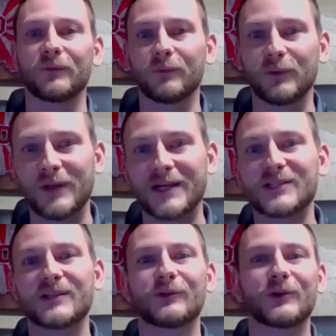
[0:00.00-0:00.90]

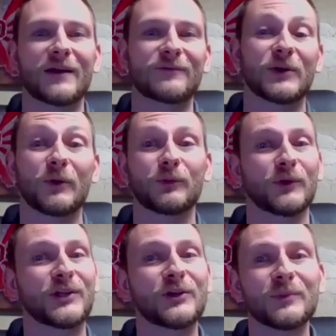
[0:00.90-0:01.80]
reflections or you have to go through
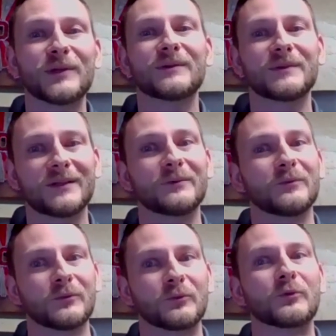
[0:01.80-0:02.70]
a human, it
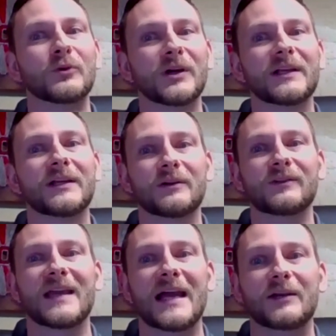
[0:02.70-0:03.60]
really hurts
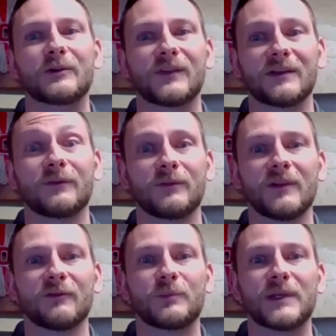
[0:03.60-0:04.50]
the accuracy of
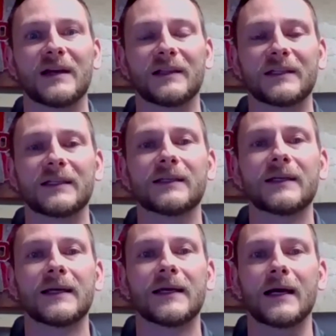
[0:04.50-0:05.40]
BLE.
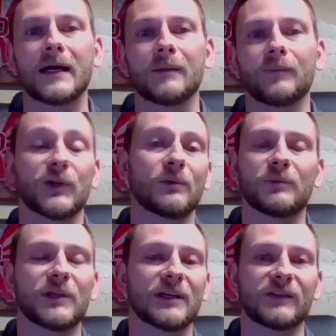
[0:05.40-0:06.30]

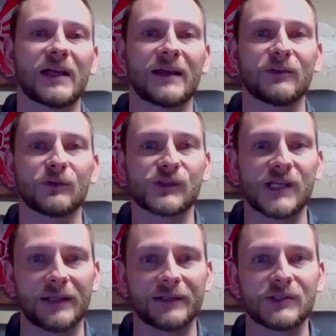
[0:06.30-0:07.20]
UWB does not have those
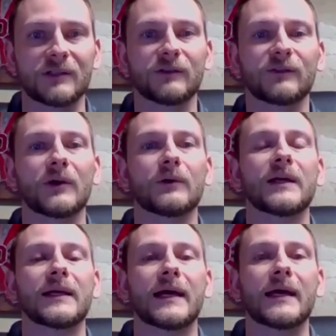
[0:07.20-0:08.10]
challenges. So,
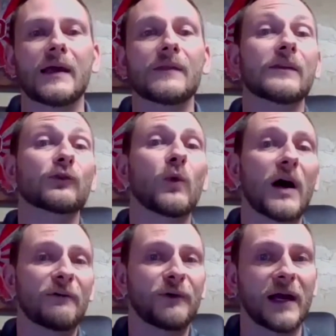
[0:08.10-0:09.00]
and then there's
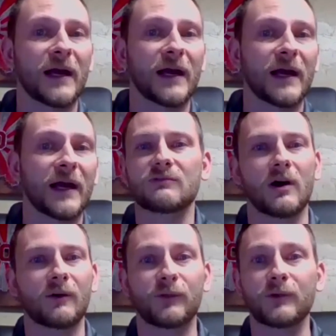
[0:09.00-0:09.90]
Wi-Fi, which
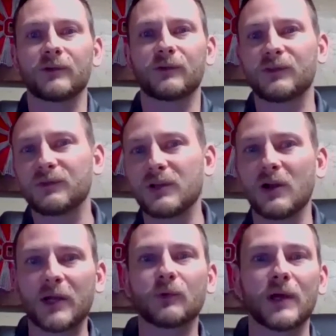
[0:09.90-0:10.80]
offers
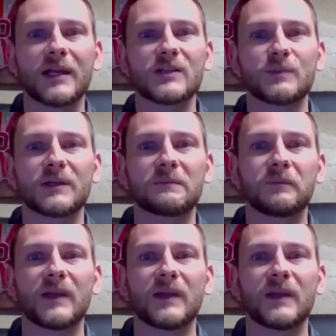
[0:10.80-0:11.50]
better range, but